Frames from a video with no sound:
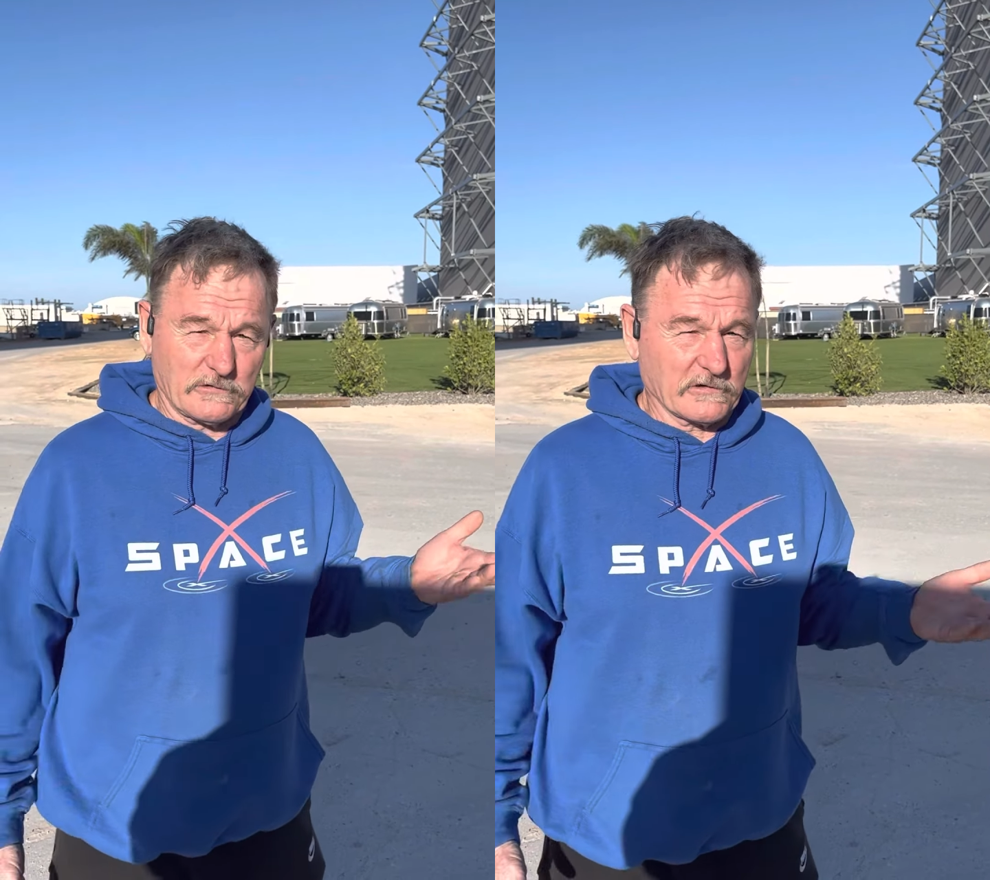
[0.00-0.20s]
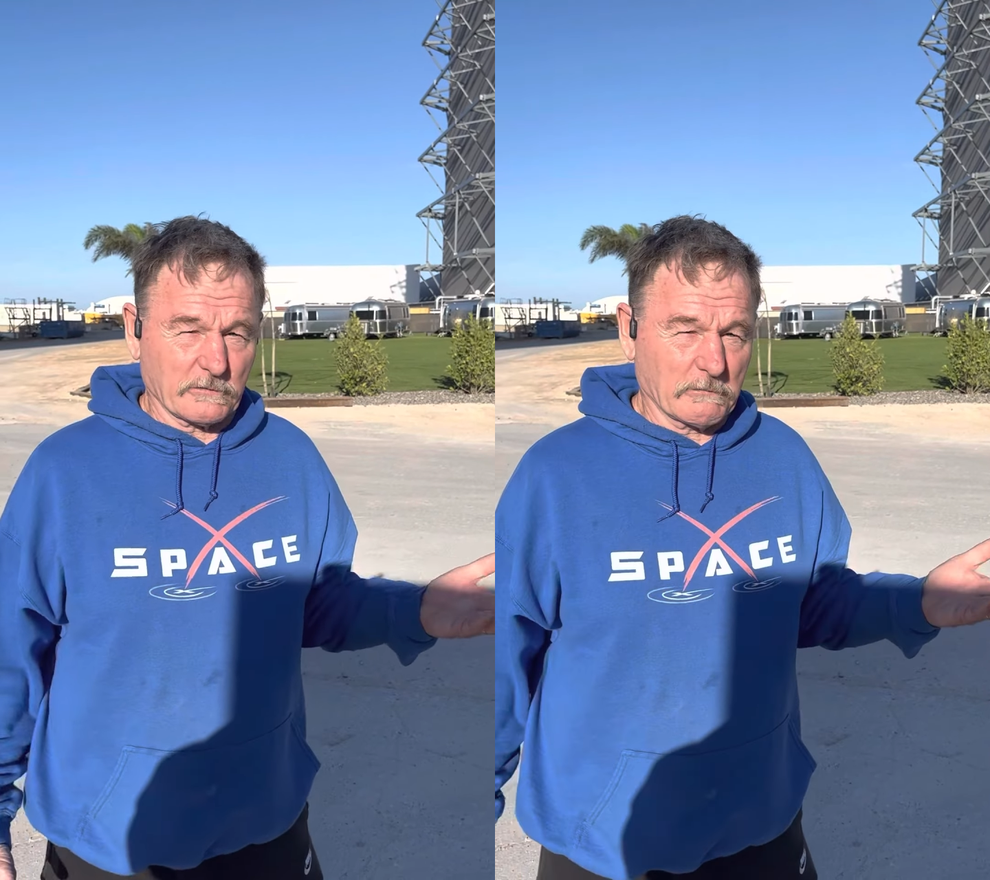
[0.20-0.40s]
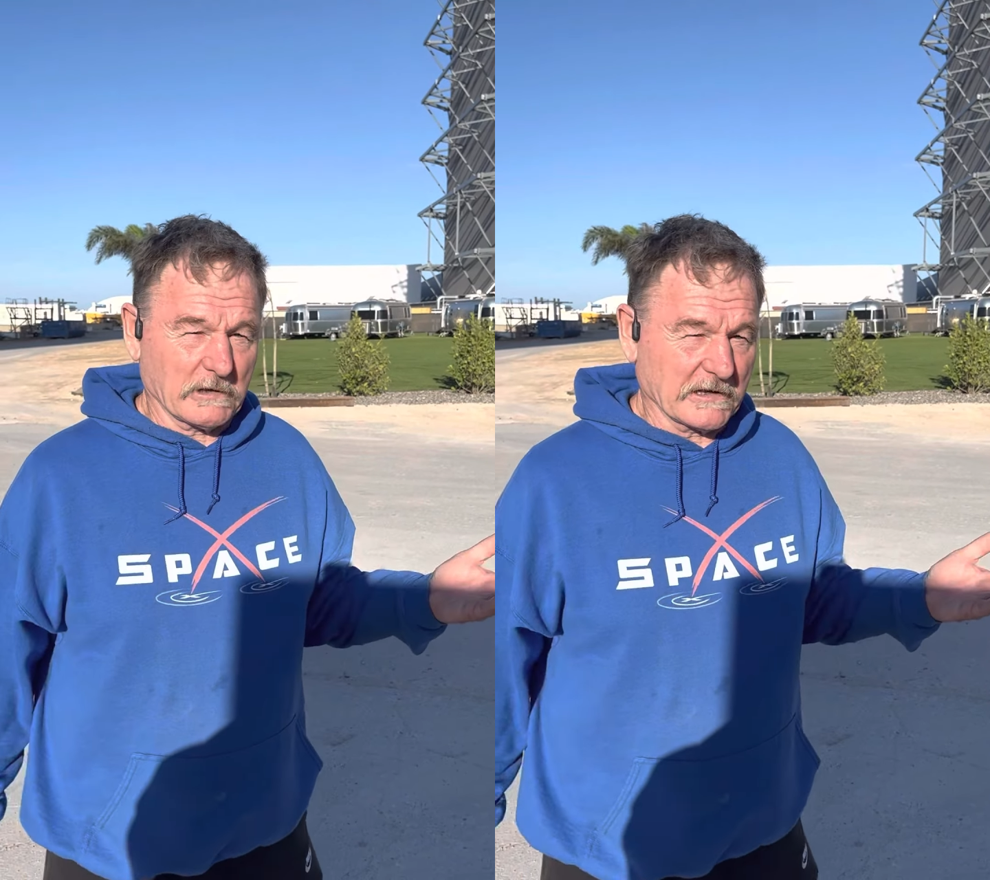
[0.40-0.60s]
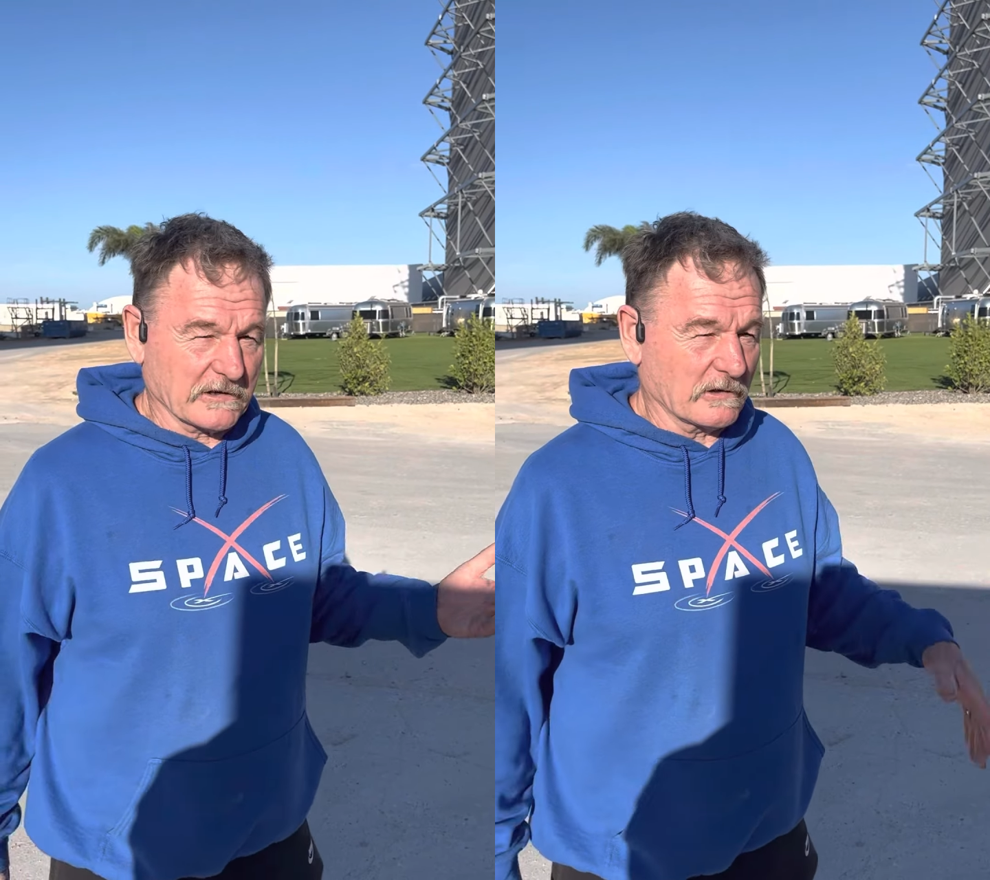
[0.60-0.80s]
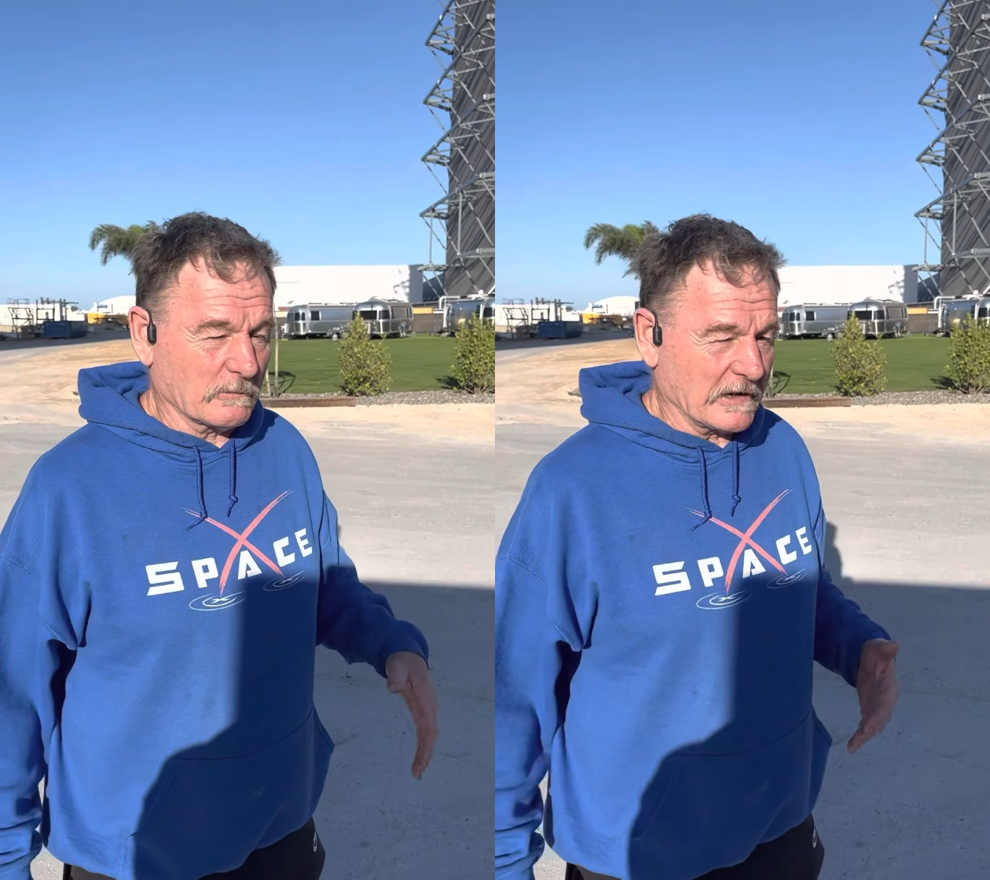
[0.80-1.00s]
is a really
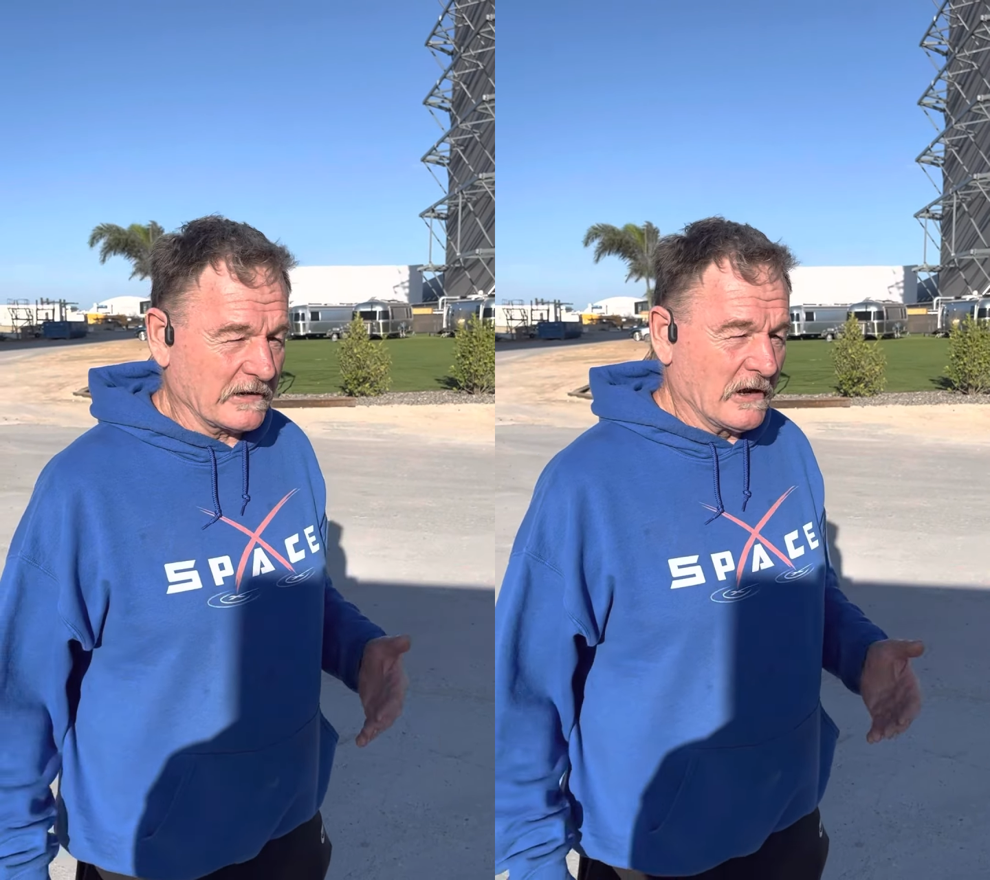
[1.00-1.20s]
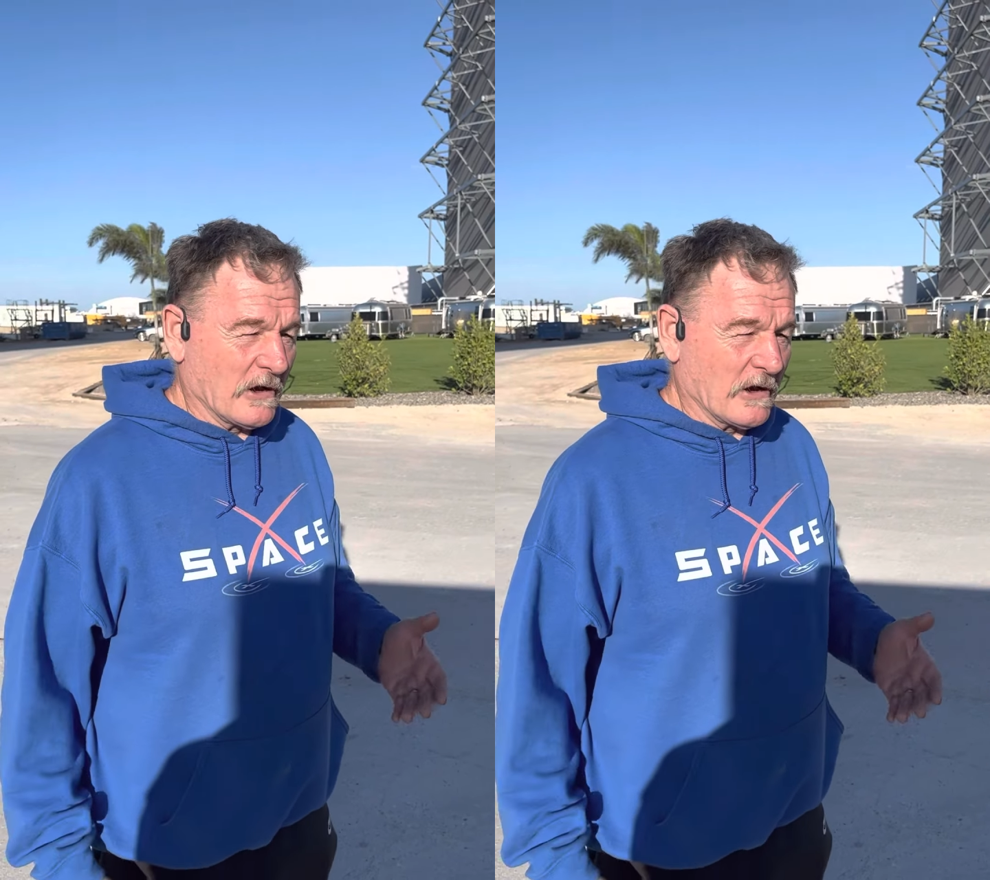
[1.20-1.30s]
good one,